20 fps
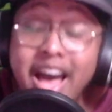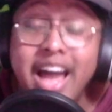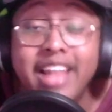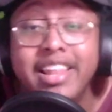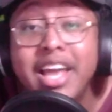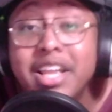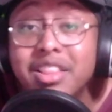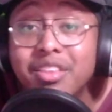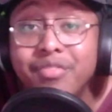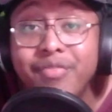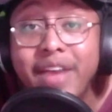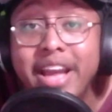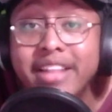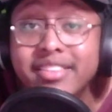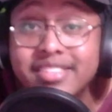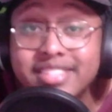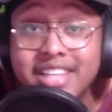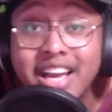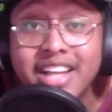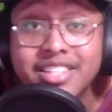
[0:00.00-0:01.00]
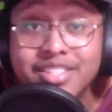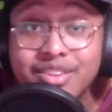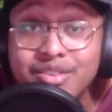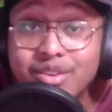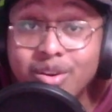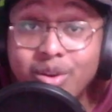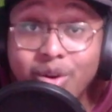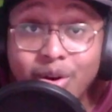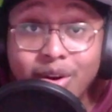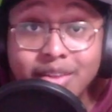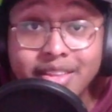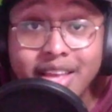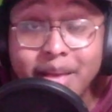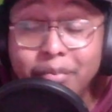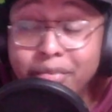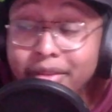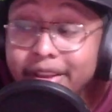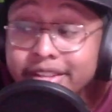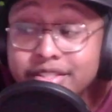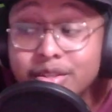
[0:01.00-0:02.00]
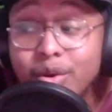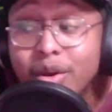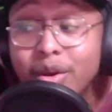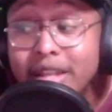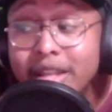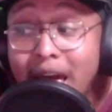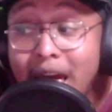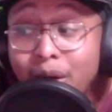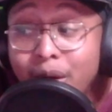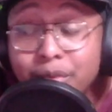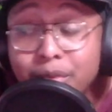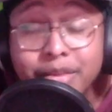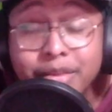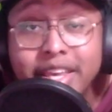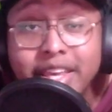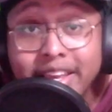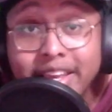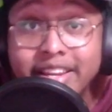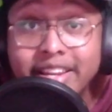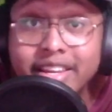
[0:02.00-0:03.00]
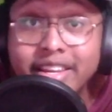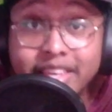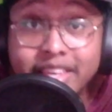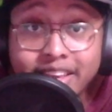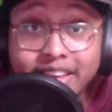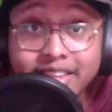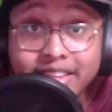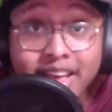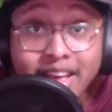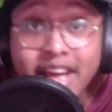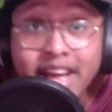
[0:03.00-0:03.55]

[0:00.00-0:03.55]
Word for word: I like the fact that Scott Turner called that play to allow him to get it again